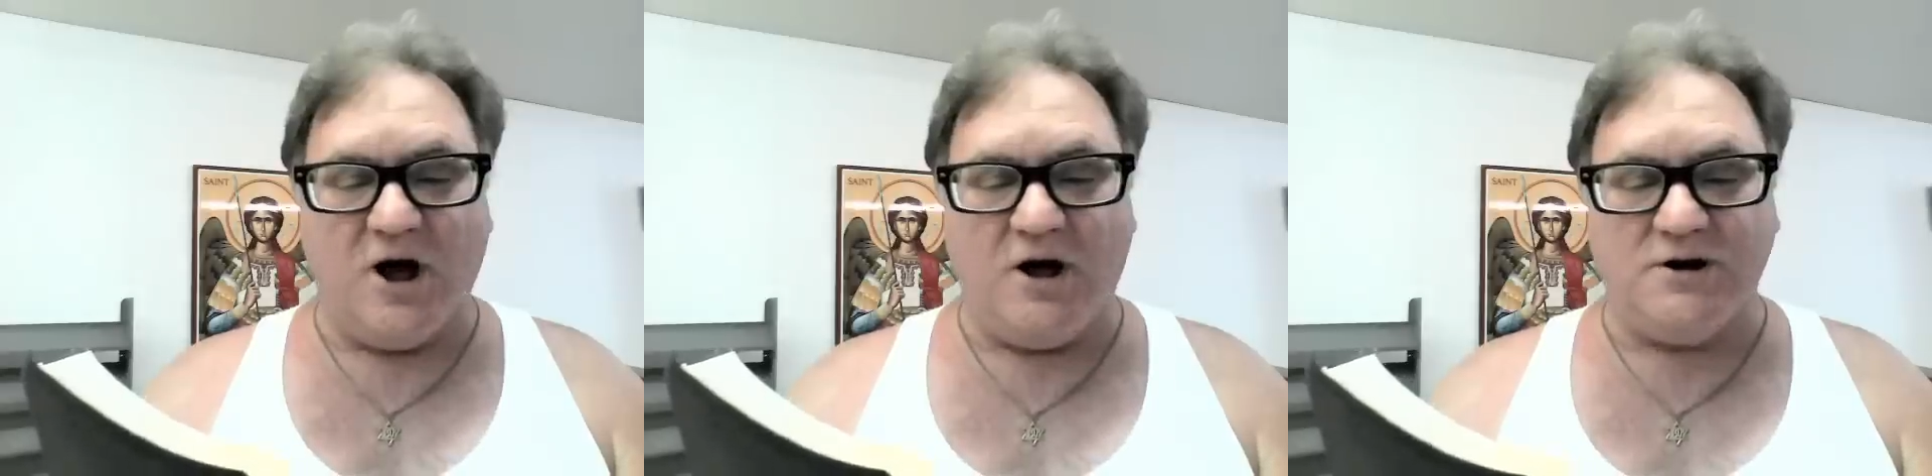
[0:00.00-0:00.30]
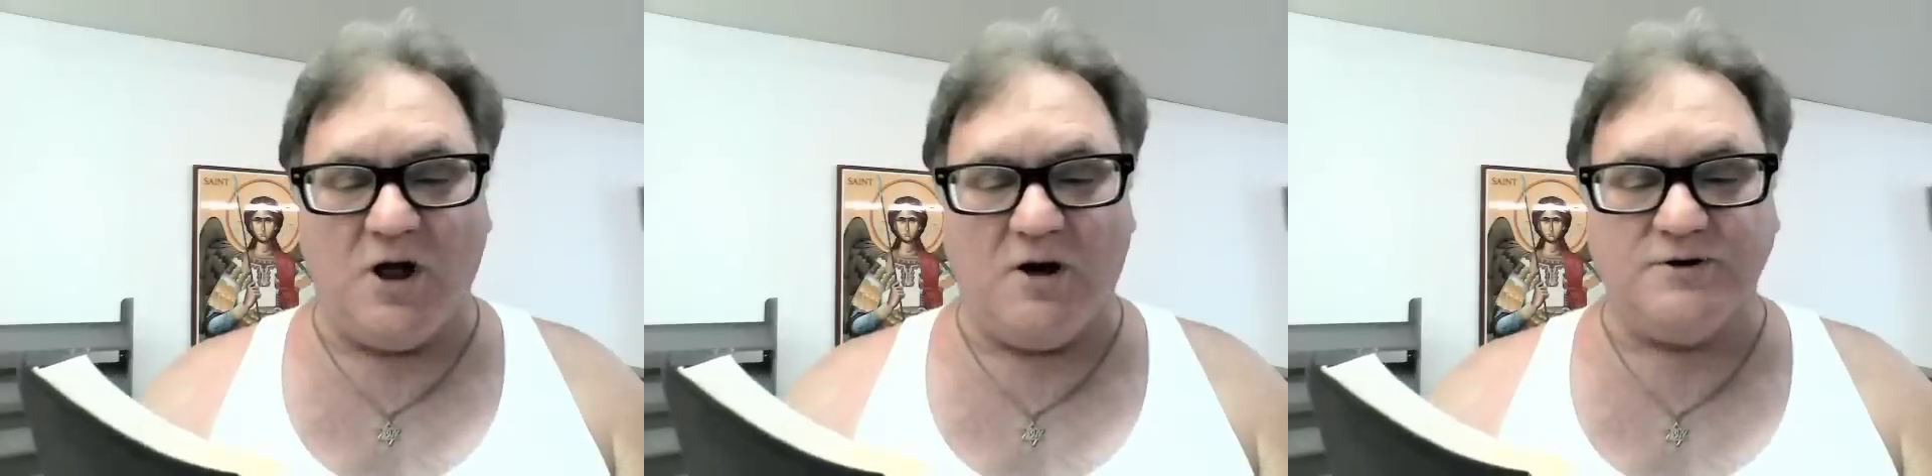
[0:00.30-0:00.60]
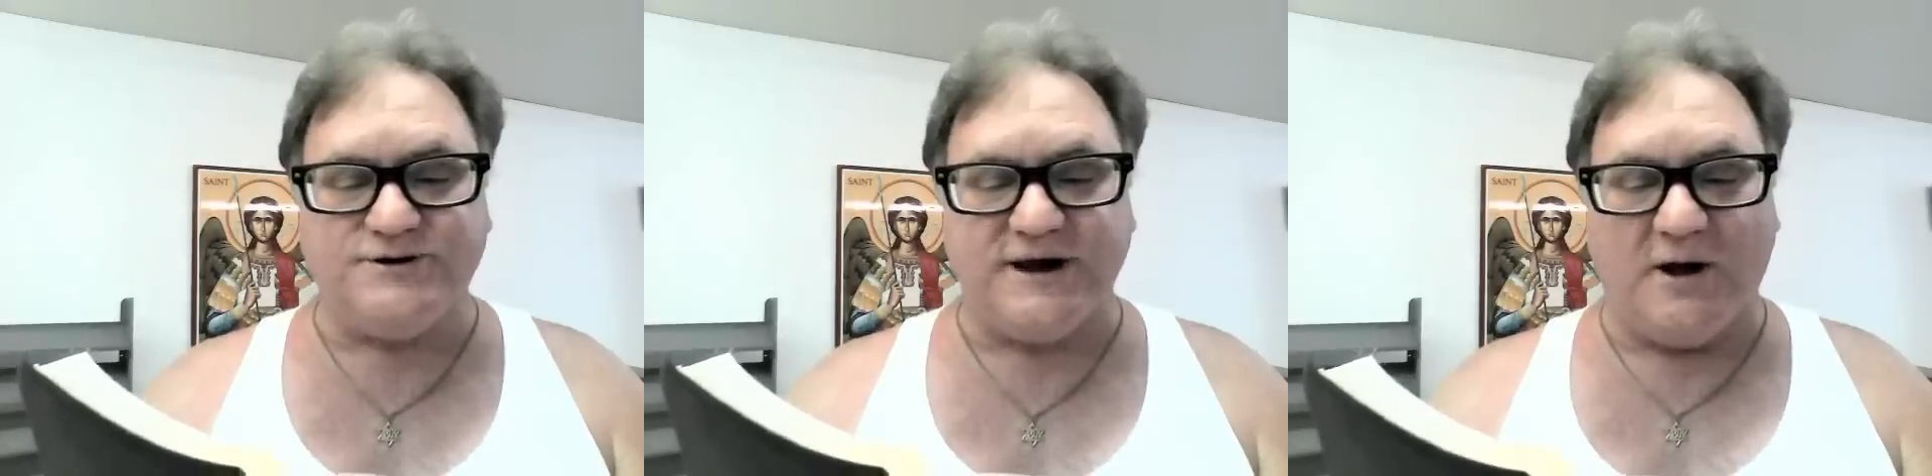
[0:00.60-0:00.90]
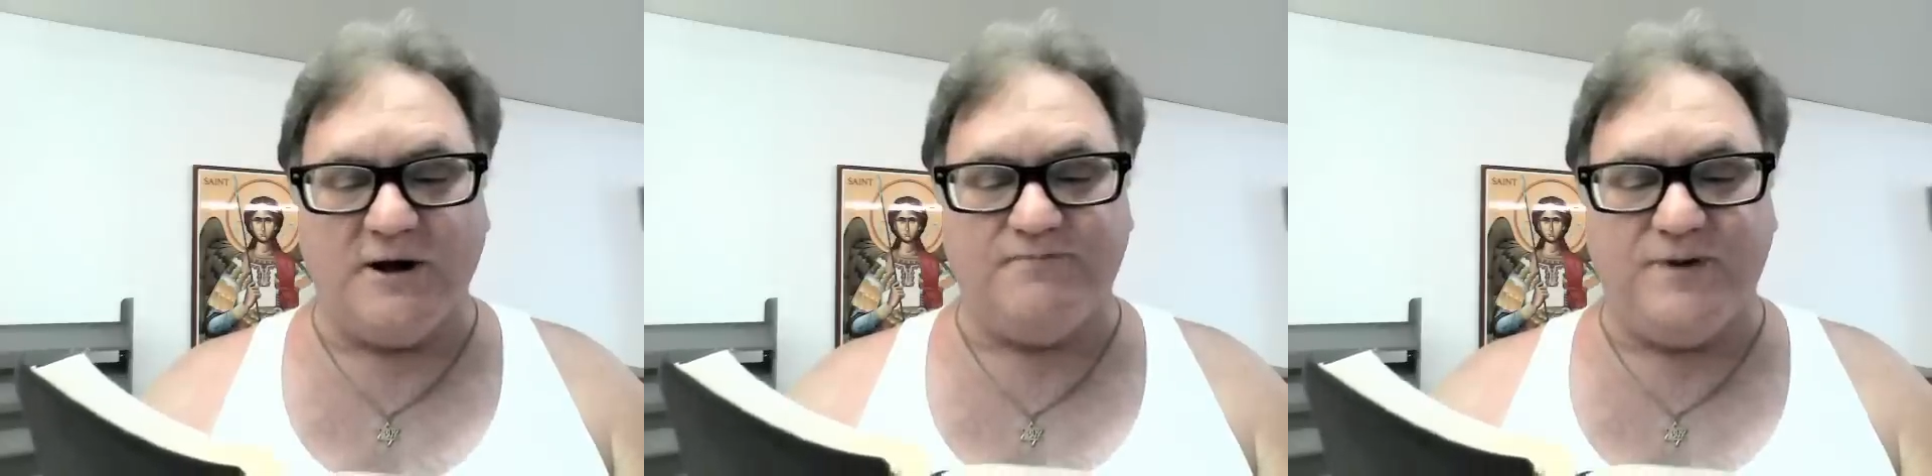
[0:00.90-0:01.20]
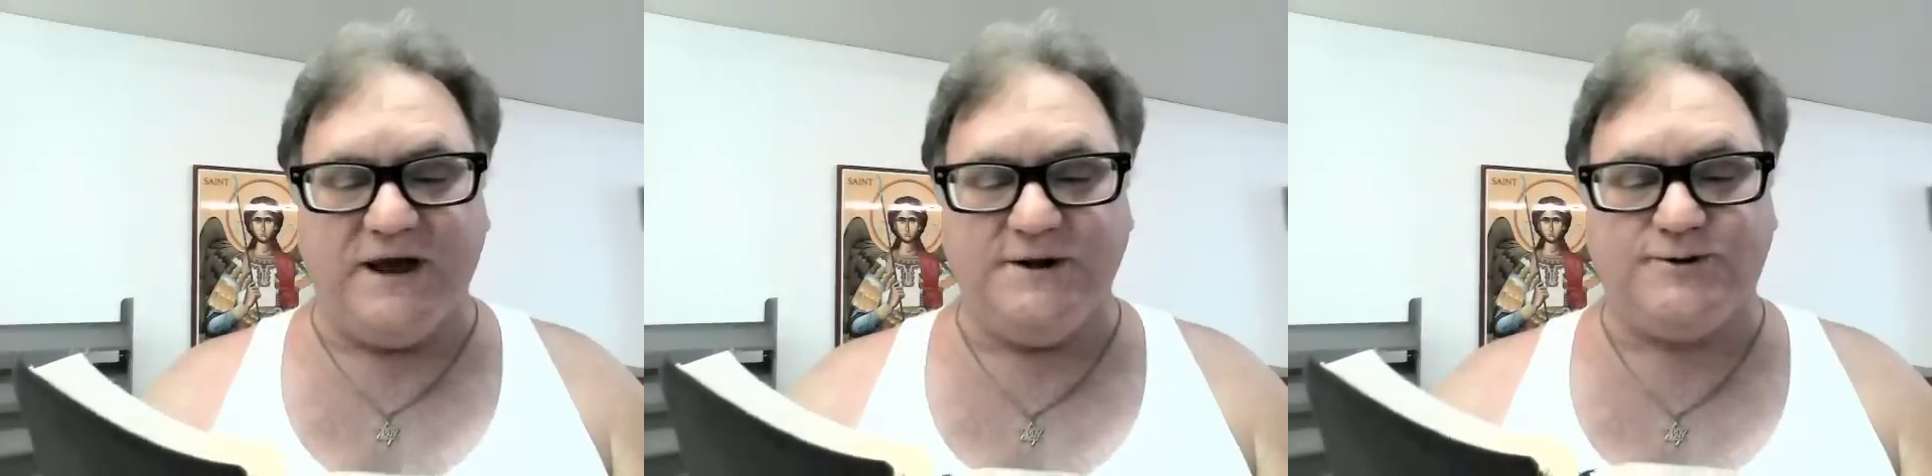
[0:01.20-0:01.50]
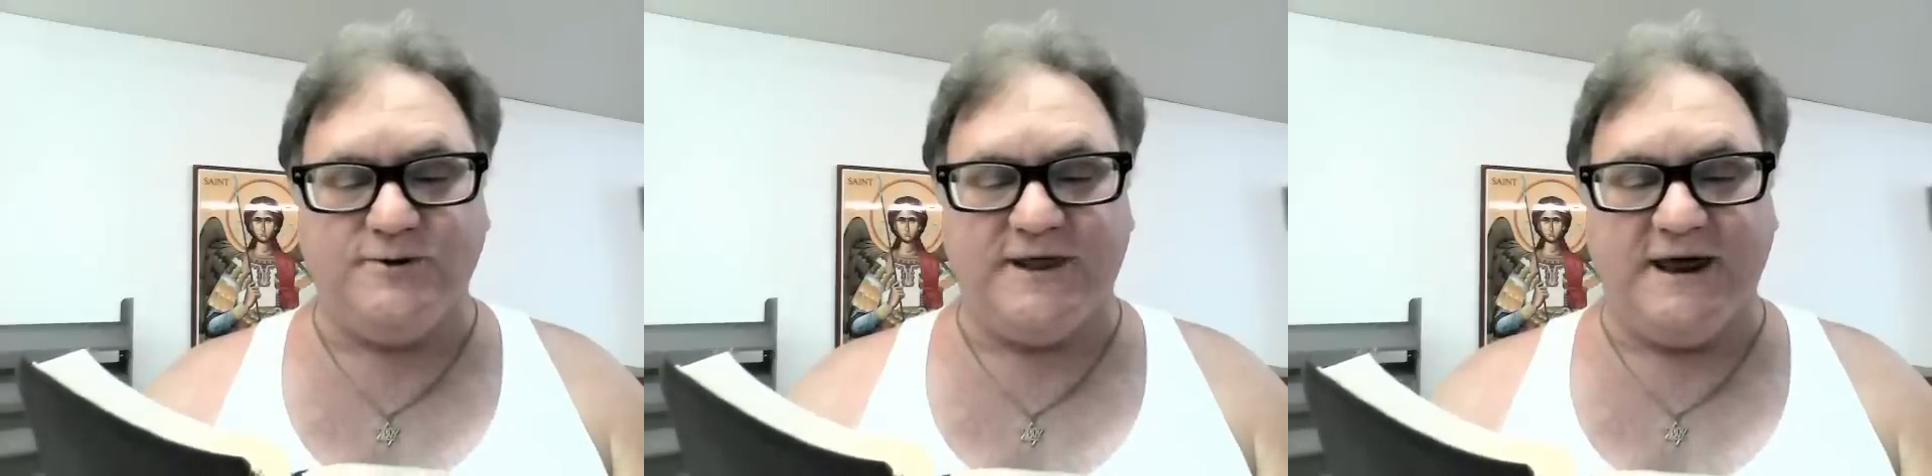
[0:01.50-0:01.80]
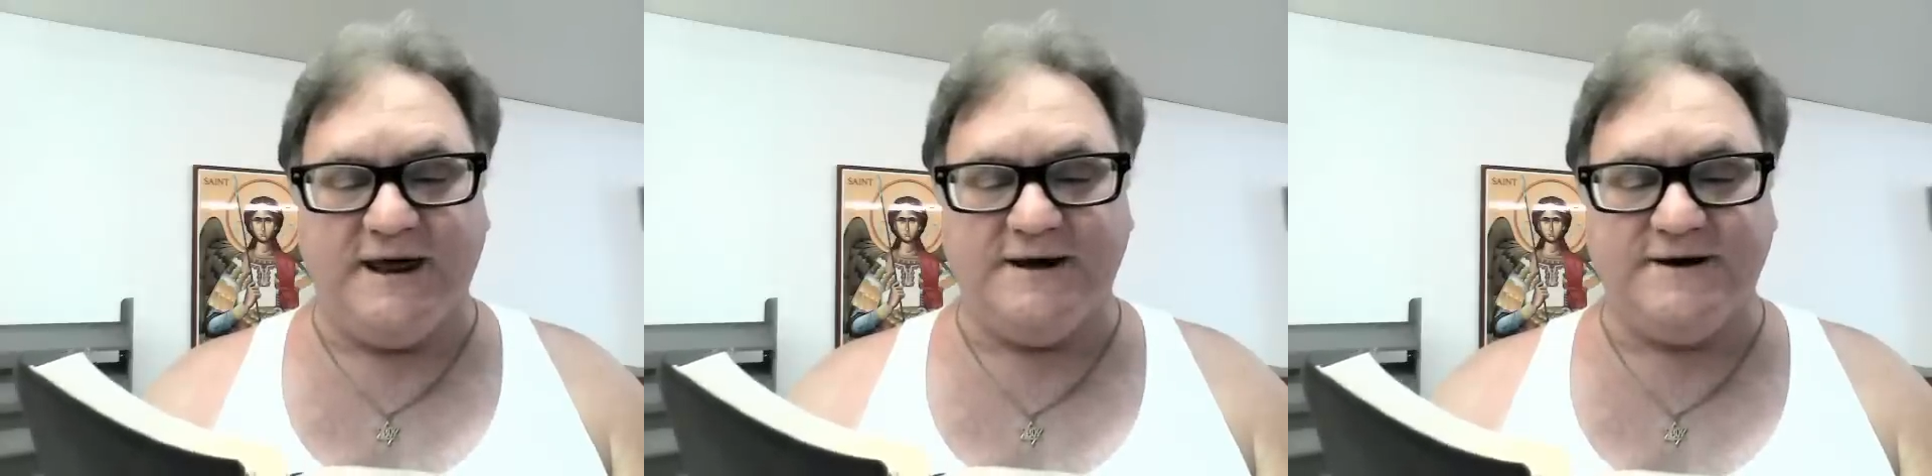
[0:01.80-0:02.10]
how long shall it be to
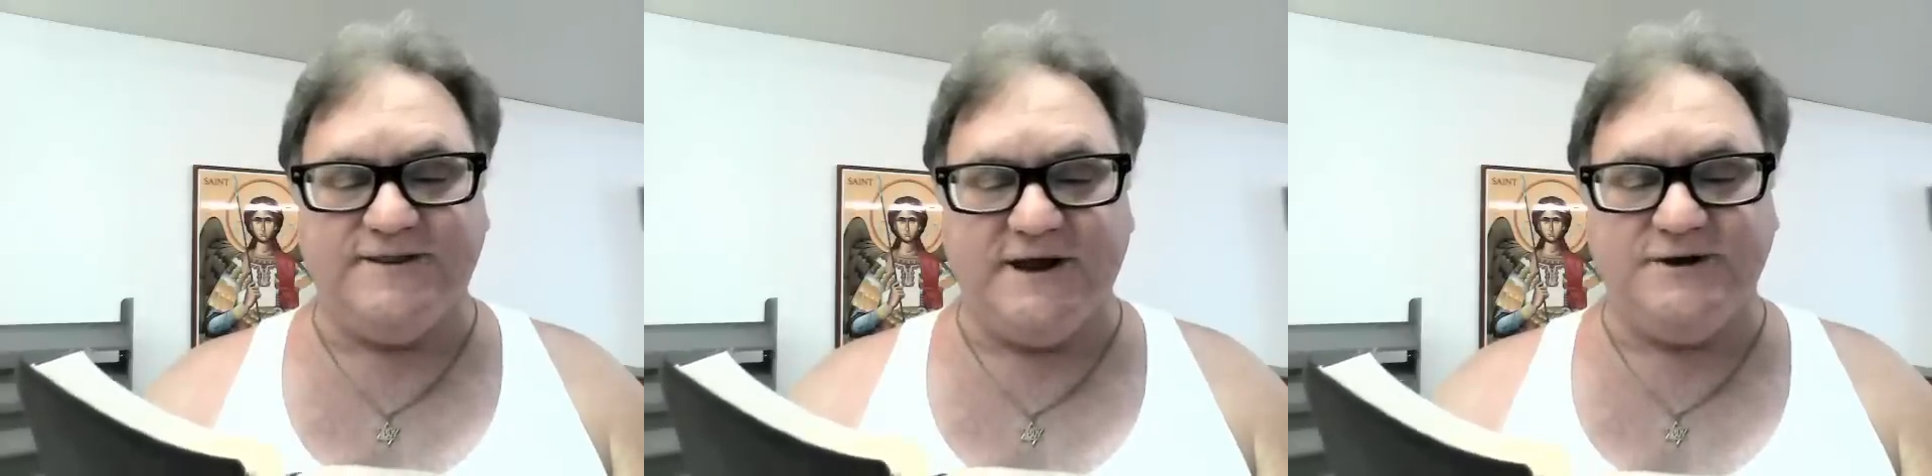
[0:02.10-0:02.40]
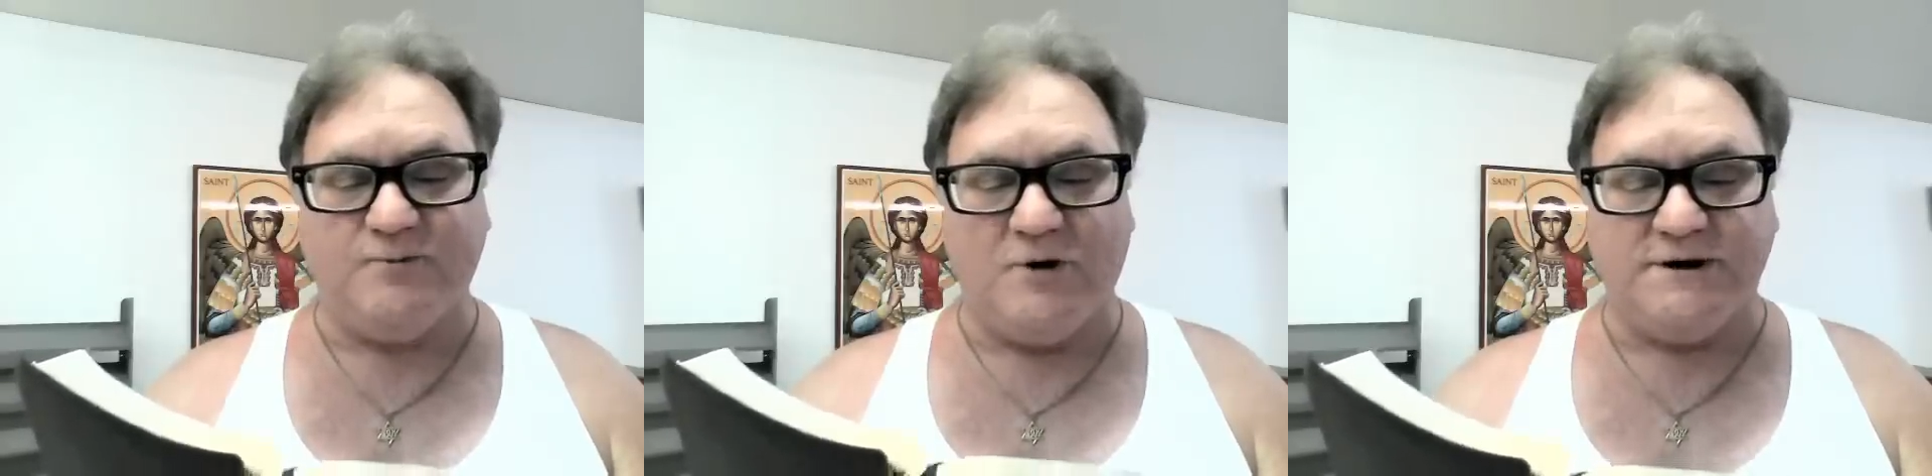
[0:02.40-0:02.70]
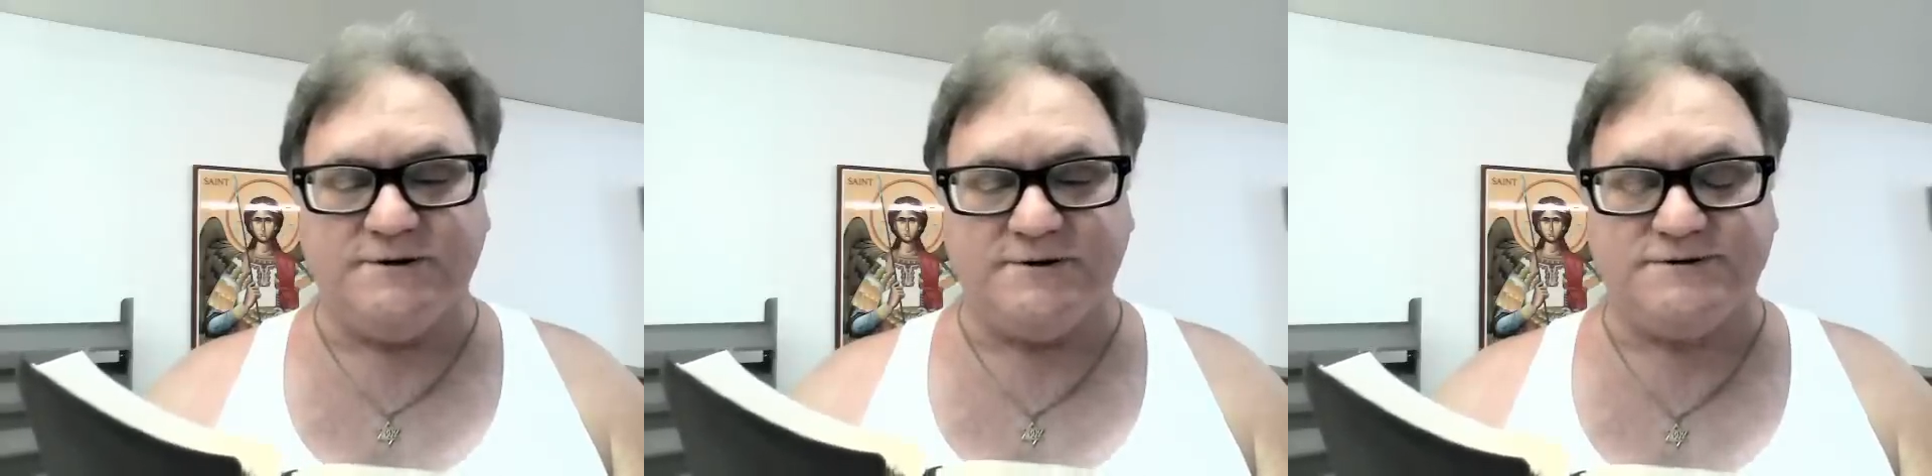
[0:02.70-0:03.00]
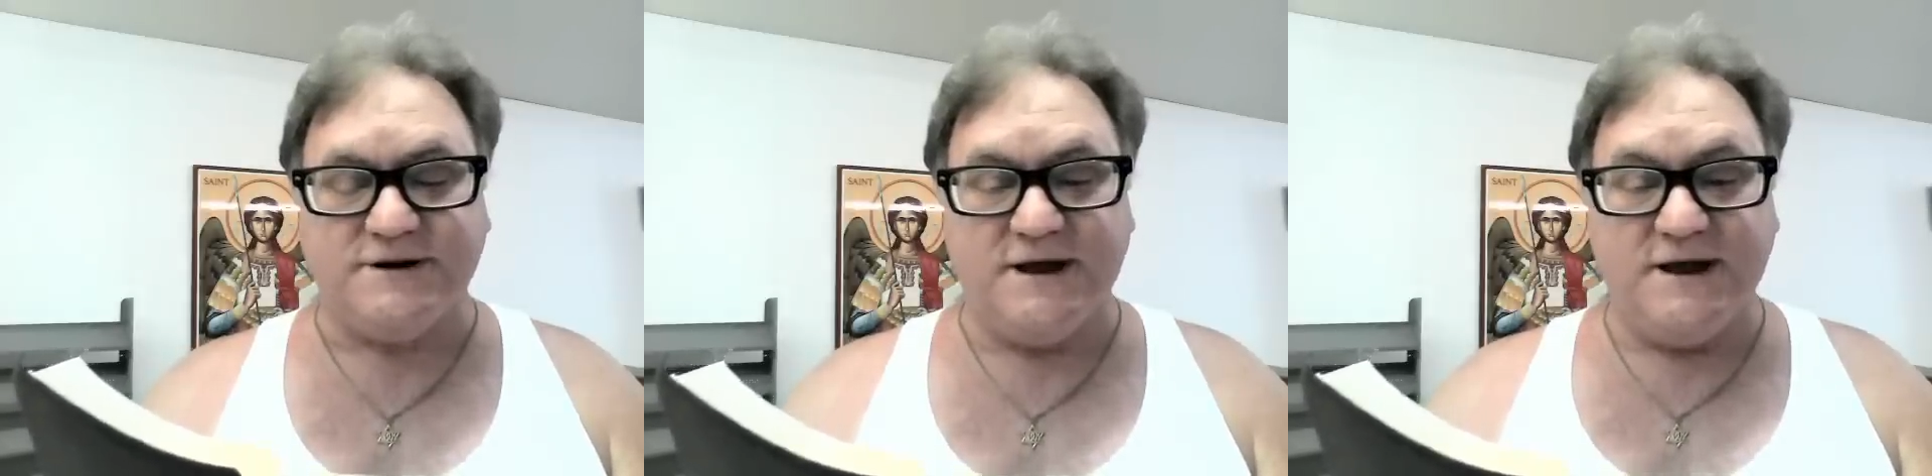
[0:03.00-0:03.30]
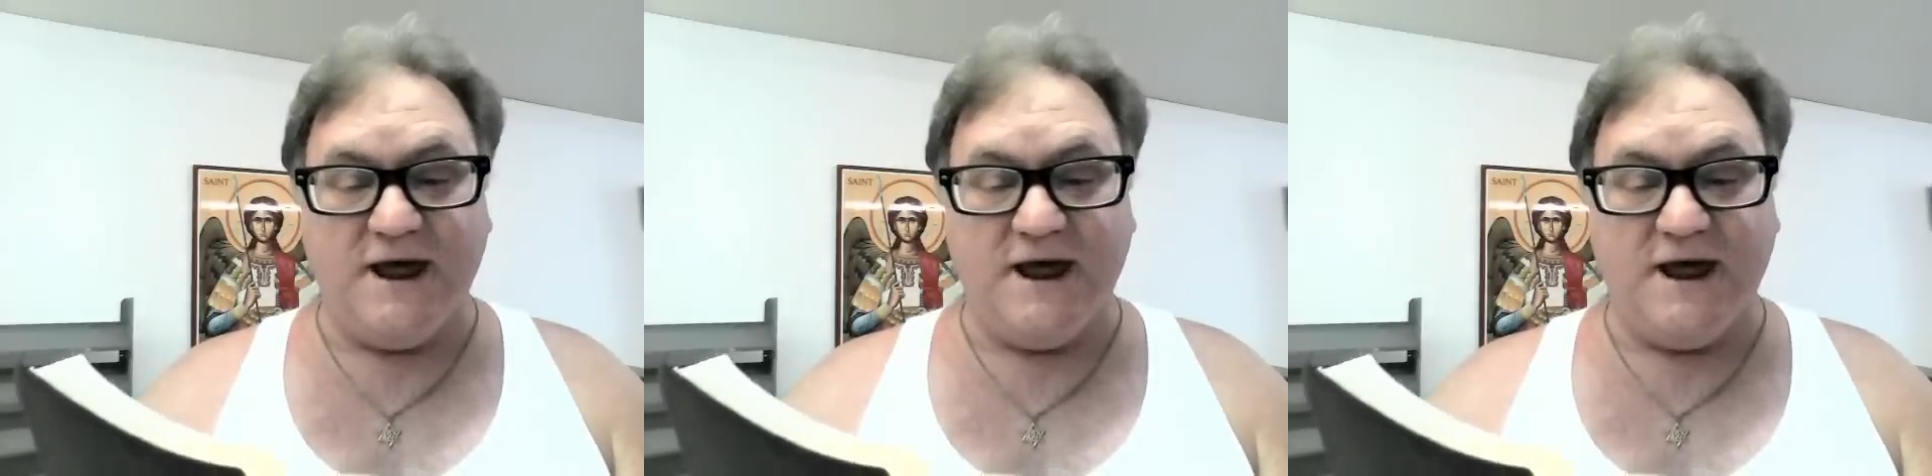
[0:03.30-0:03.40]
the end of these wonders?